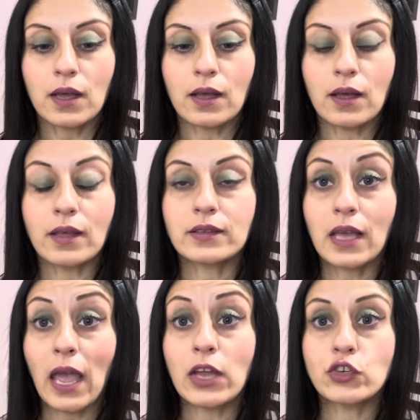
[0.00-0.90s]
uh, a
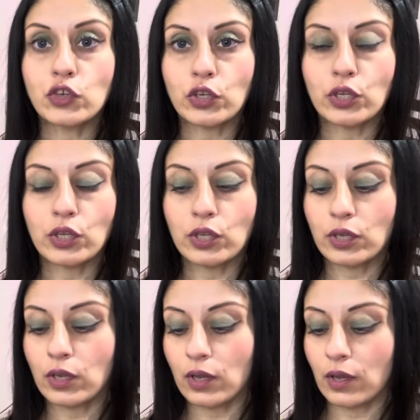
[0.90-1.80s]
schedule
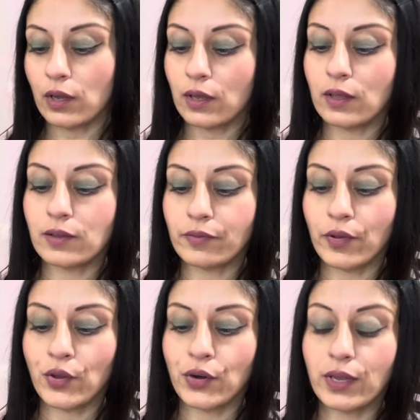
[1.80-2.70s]
is
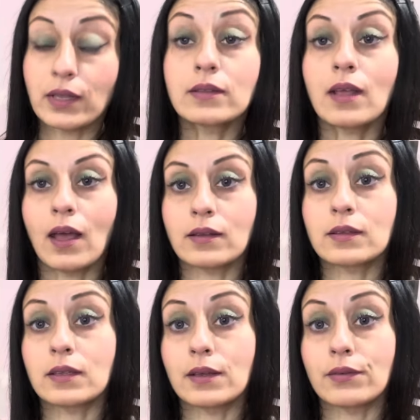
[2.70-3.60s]
very
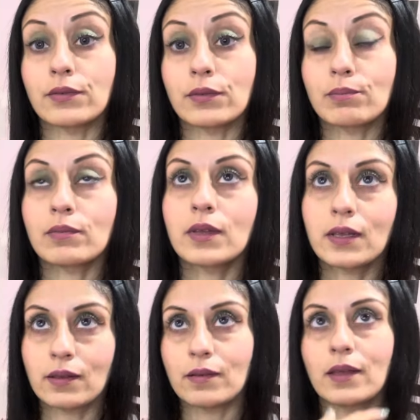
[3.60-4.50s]
intensive.
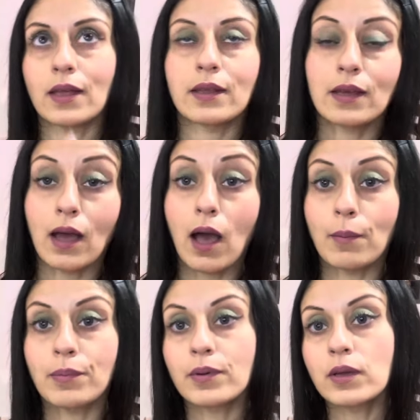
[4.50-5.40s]
Getting
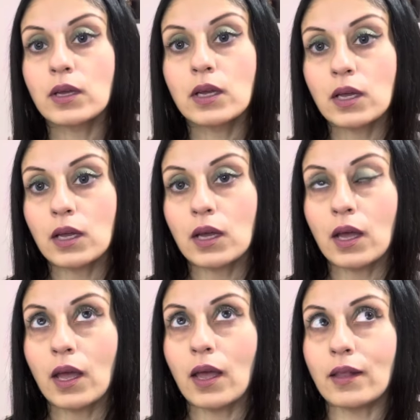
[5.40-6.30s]
up
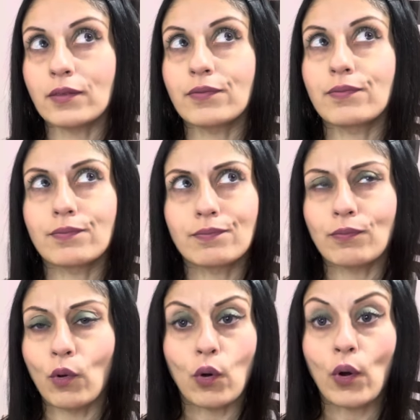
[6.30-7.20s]
at
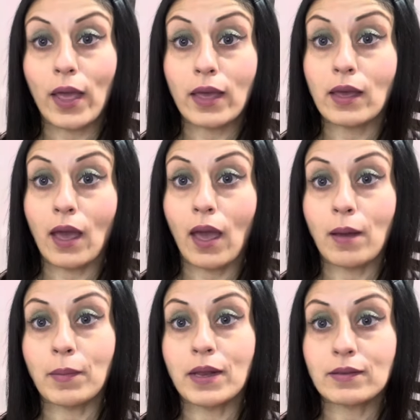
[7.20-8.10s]
four A
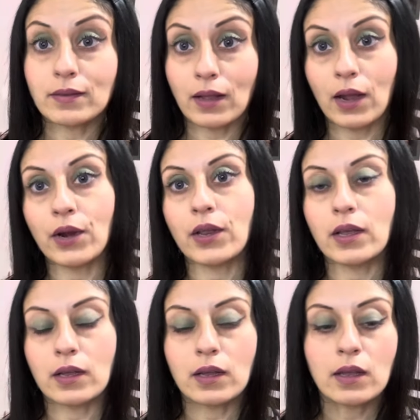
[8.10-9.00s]
M and
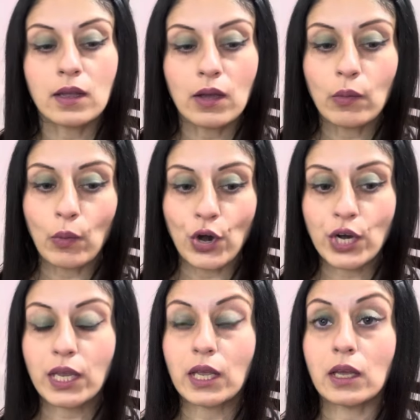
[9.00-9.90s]
starting
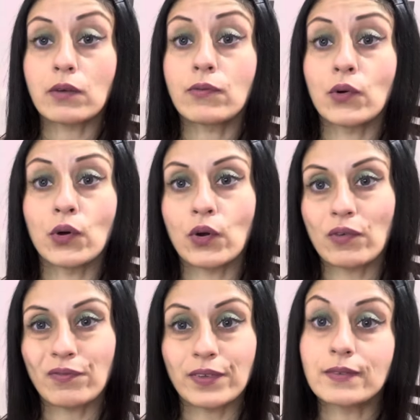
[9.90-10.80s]
working for
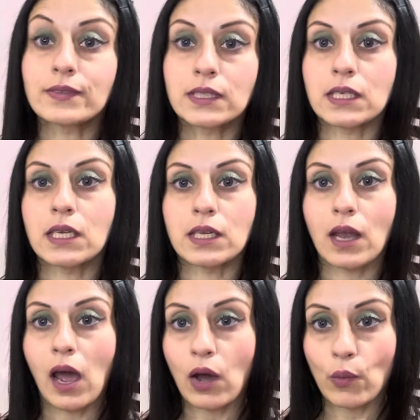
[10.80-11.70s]
fifteen
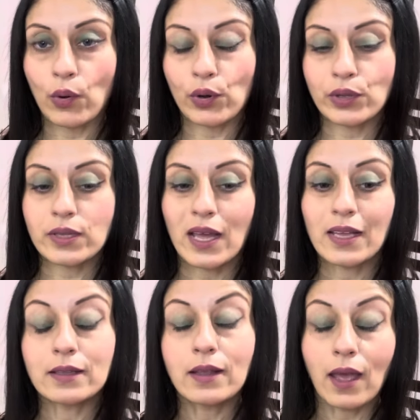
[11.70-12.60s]
hours
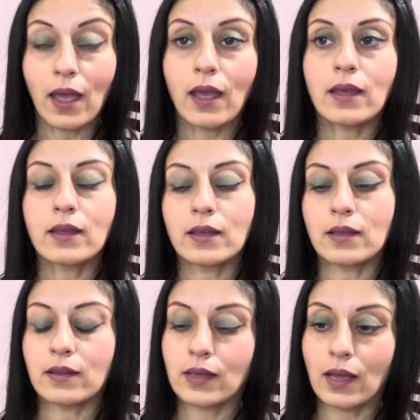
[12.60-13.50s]
a day,
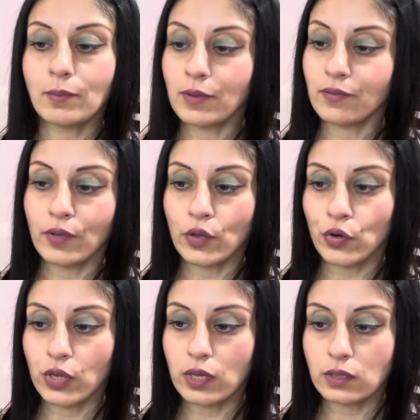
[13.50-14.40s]
it can be
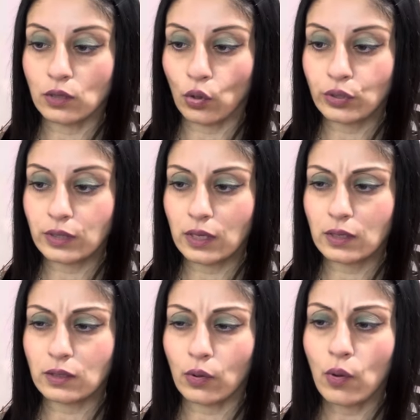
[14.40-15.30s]
very exhausting.
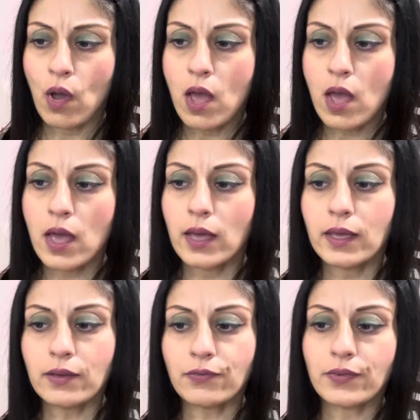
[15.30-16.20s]
So
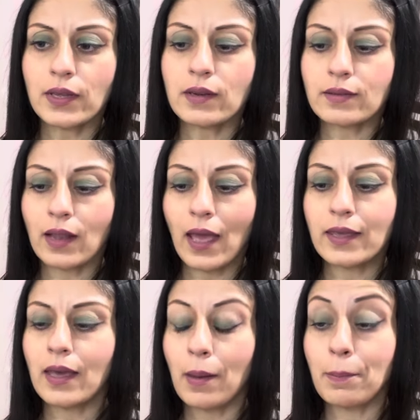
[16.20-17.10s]
he feels
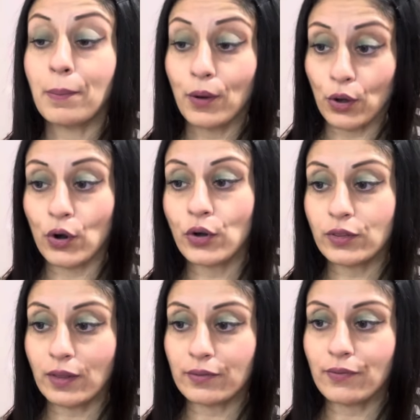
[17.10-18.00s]
like a bird
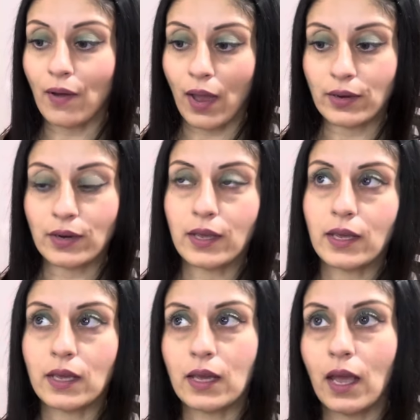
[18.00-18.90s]
that finally
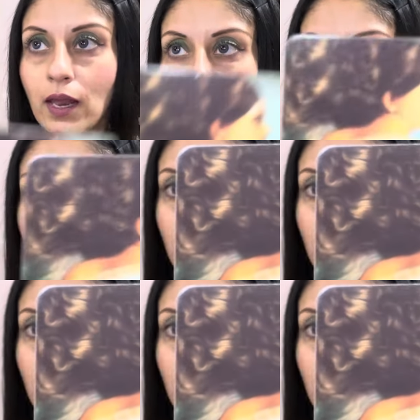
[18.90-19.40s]
he can